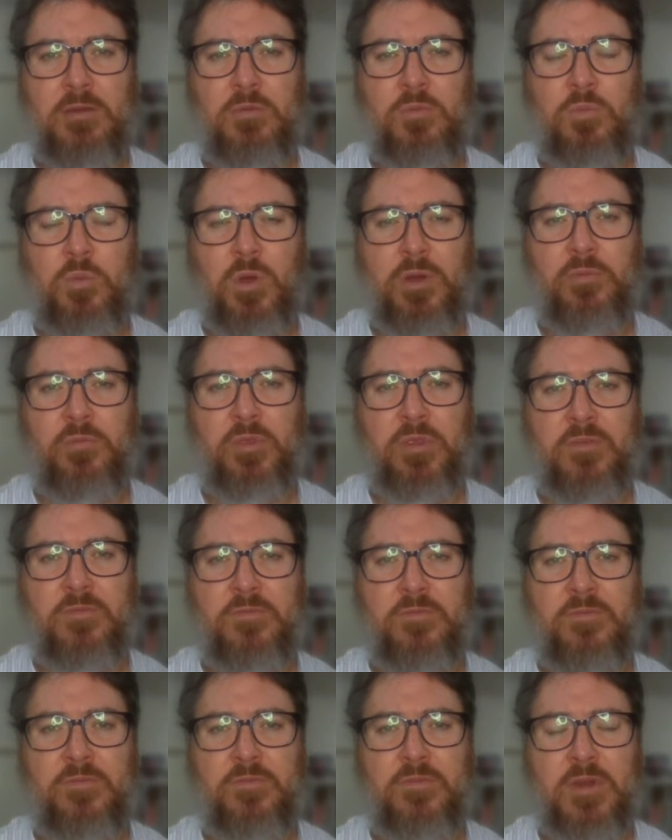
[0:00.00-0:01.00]
What
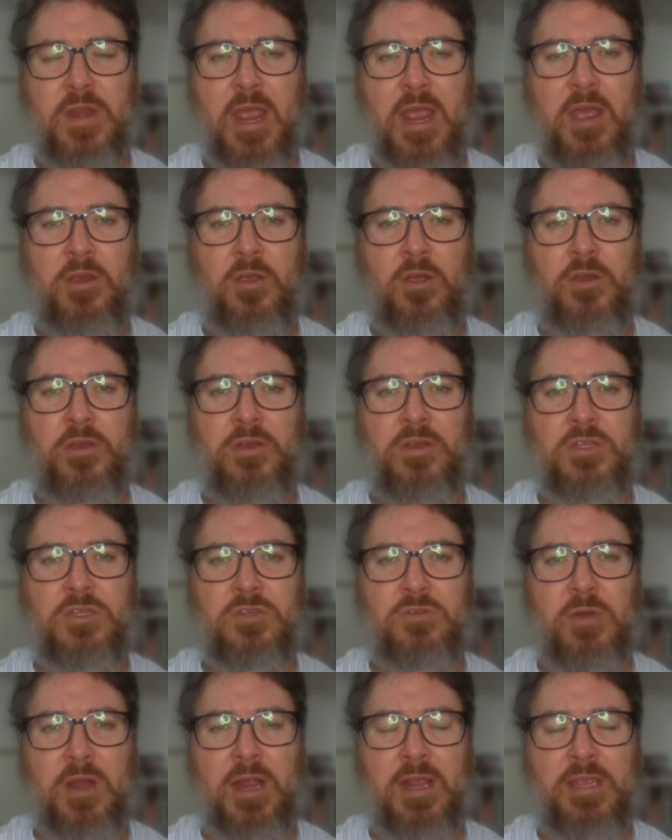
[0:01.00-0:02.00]
we've now got in
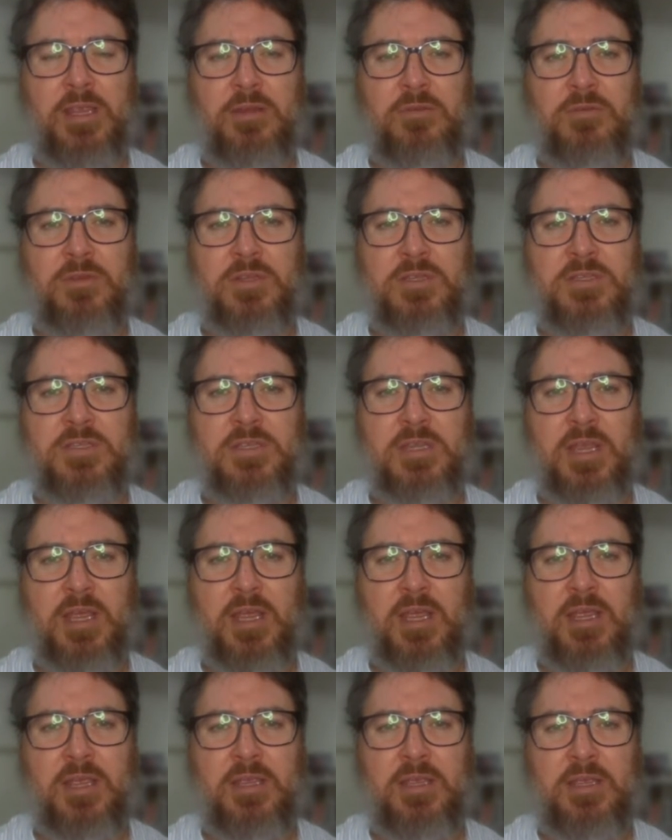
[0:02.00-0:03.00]
Australia is
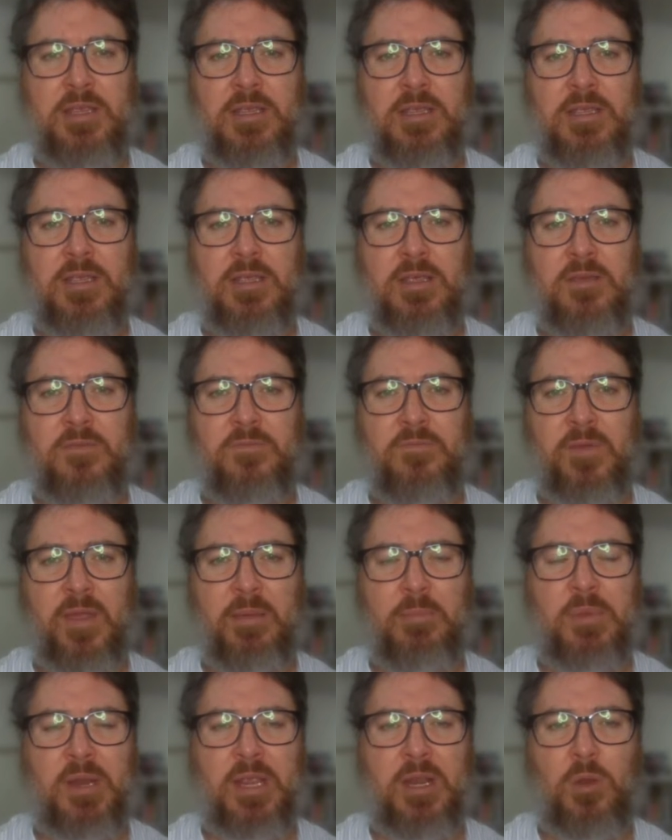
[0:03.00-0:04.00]

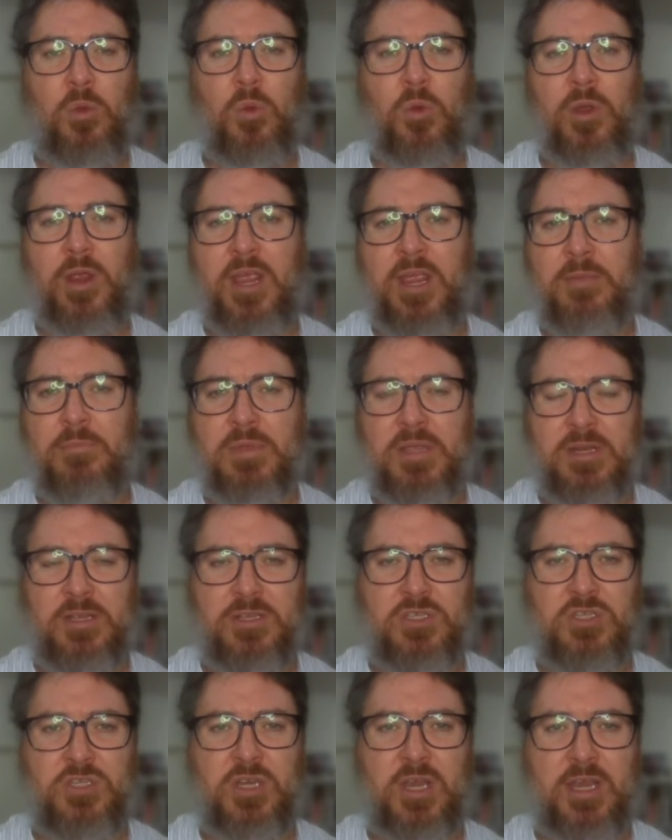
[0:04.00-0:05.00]
family law ambulance
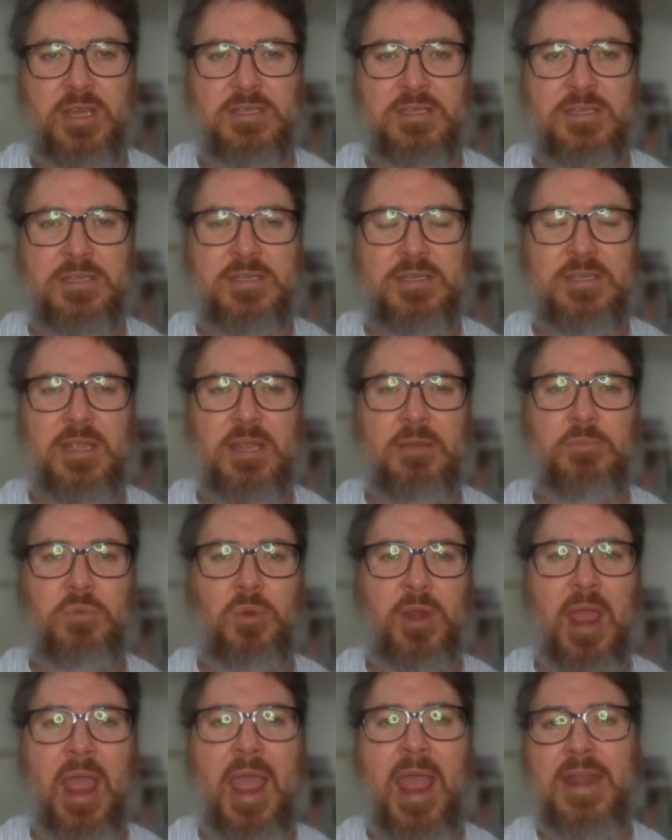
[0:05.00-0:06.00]
chases that
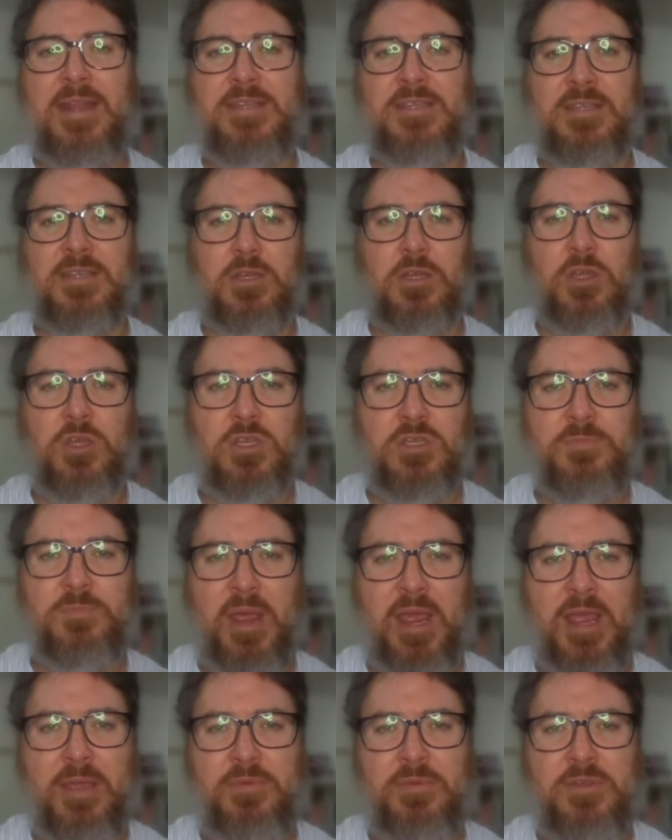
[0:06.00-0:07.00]
put ads in
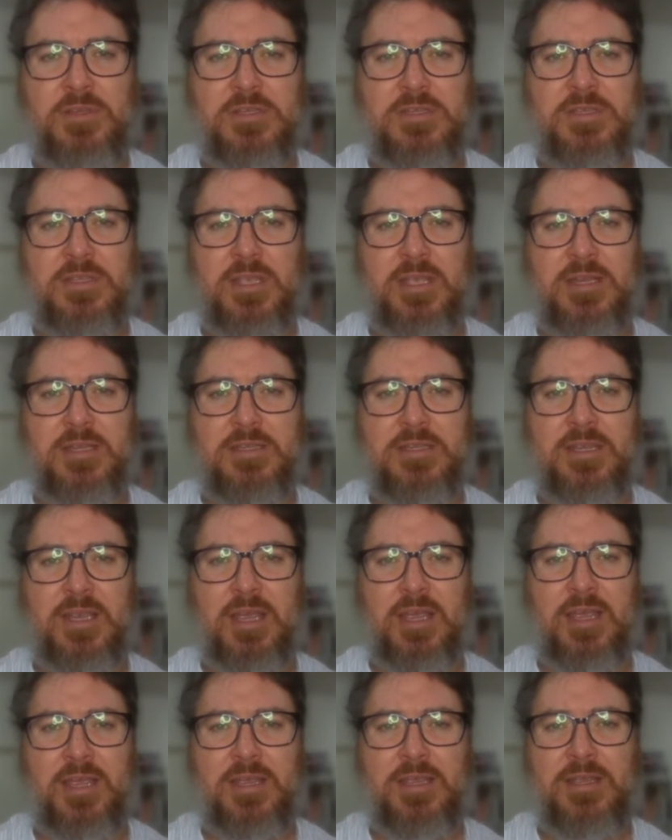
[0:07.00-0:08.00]
newspapers
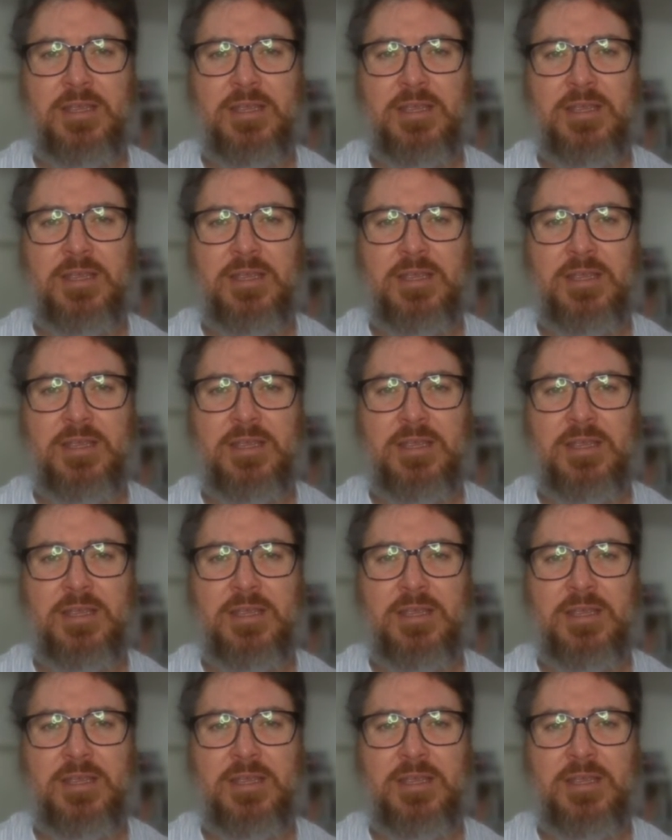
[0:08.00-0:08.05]
that